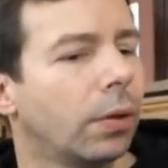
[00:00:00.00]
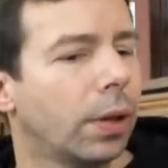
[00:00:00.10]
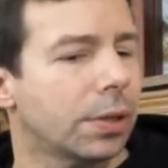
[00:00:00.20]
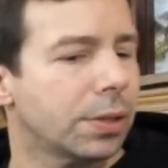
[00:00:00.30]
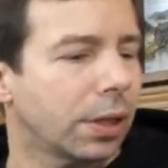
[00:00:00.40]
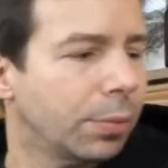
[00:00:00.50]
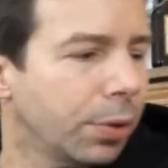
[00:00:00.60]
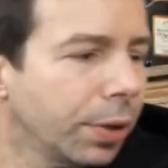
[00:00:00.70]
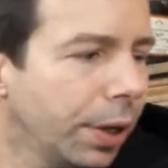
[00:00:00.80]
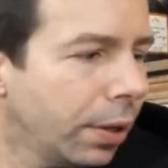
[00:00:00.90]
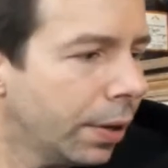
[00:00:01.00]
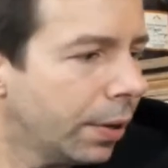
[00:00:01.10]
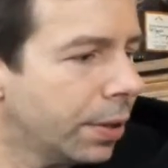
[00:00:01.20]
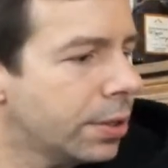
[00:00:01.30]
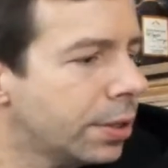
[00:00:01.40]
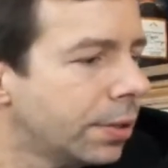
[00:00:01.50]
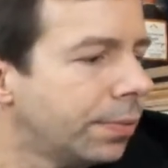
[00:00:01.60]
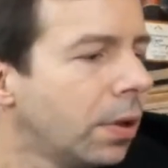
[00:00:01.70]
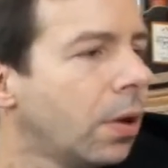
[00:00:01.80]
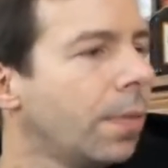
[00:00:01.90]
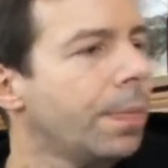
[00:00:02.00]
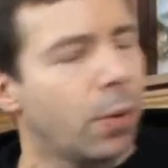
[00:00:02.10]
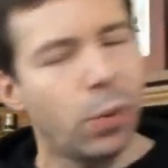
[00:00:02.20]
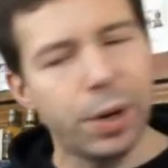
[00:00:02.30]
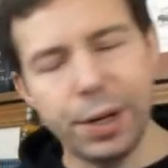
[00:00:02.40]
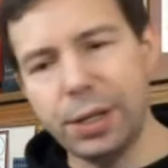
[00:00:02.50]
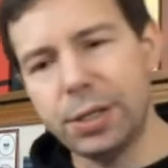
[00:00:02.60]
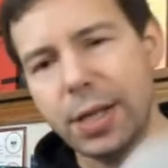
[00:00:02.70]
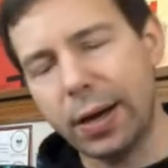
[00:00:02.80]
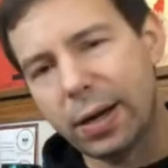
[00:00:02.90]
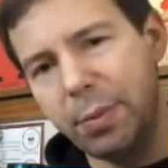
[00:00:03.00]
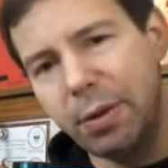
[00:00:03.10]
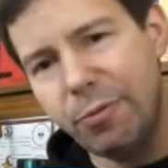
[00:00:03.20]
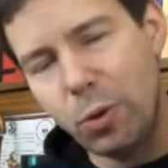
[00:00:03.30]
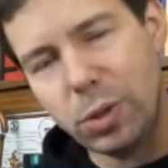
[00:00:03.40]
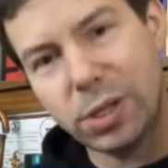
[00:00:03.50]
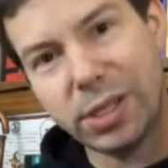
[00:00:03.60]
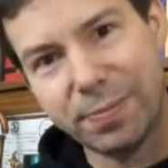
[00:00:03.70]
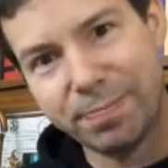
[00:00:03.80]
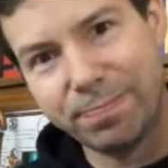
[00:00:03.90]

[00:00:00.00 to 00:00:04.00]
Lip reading: That's Glenburgie. There it is. What is that going to be, folks?